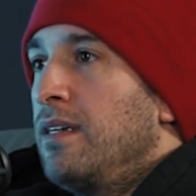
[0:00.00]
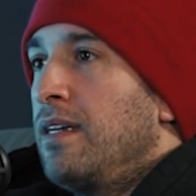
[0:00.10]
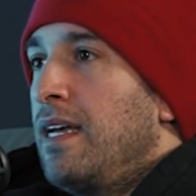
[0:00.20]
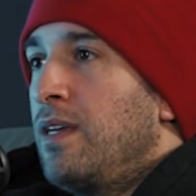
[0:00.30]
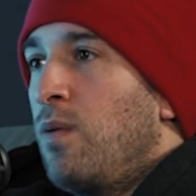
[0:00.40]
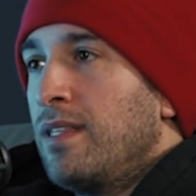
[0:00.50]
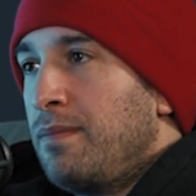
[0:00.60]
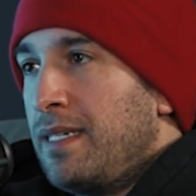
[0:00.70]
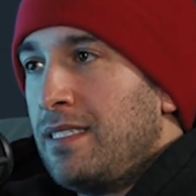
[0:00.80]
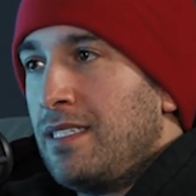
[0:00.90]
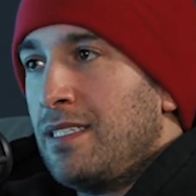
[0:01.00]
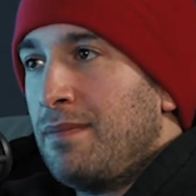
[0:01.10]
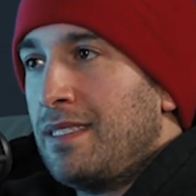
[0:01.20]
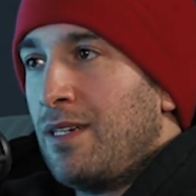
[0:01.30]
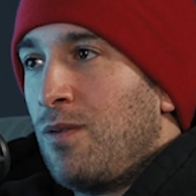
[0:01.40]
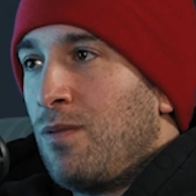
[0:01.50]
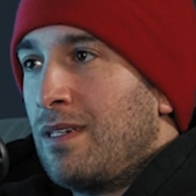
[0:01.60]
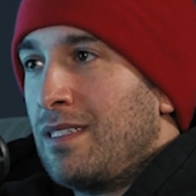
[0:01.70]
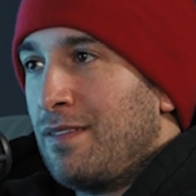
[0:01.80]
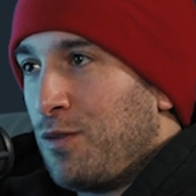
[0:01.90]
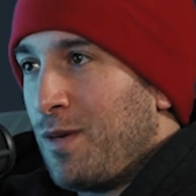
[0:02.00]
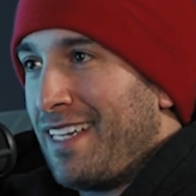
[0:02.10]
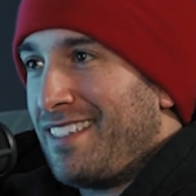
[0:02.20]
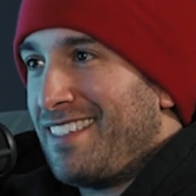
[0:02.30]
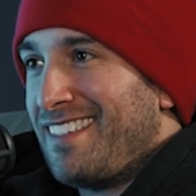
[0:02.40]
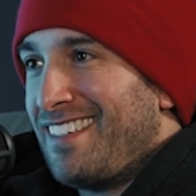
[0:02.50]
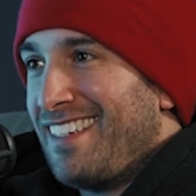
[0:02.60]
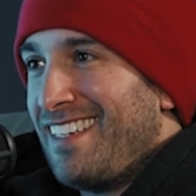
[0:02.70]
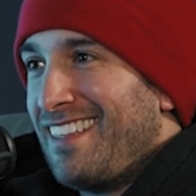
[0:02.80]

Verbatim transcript: And they want the best system, but they don't want to lift the weights. Yeah.